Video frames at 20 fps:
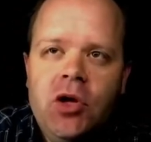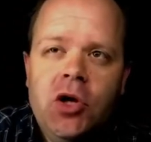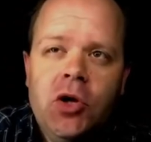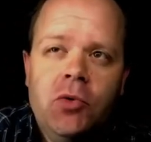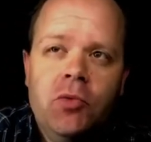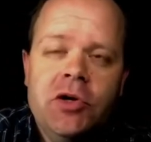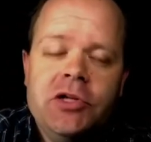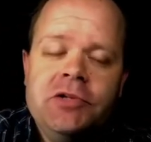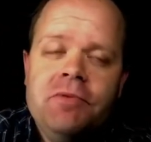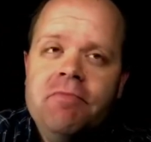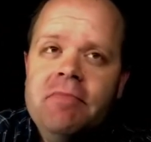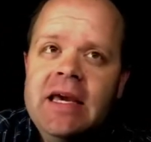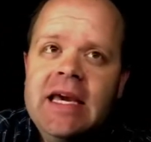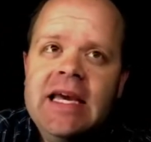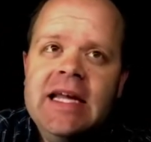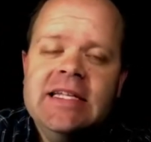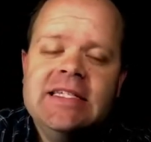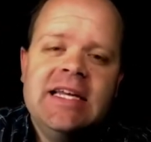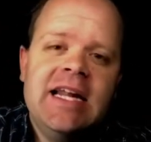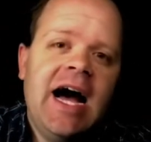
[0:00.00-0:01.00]
which
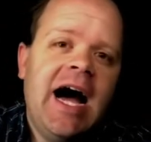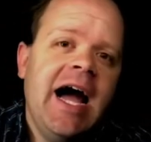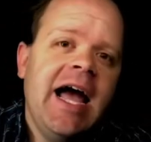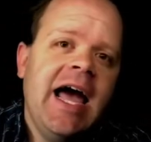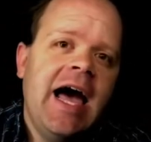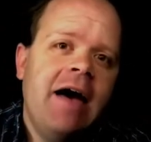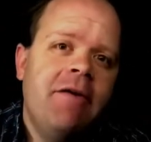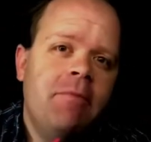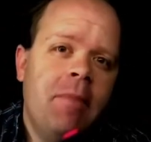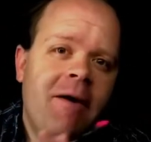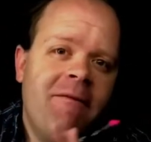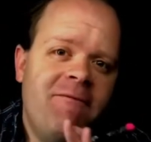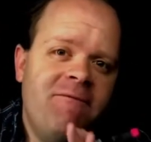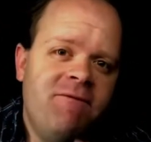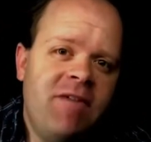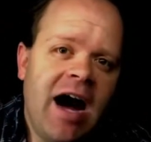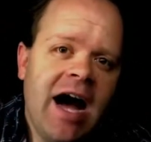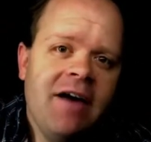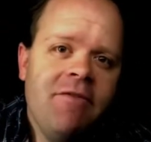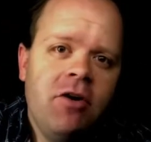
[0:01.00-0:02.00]
means that I have about
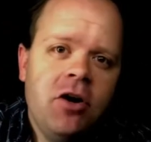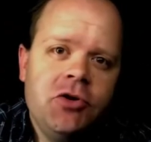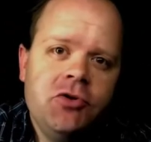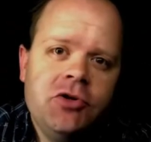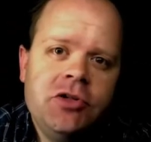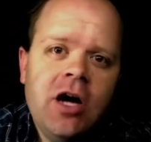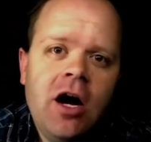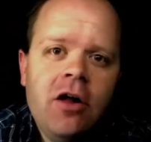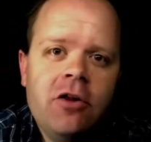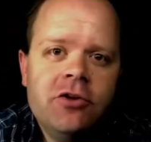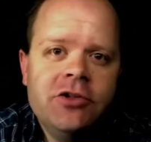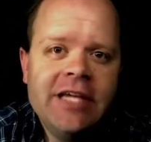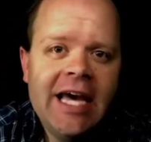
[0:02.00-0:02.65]
$500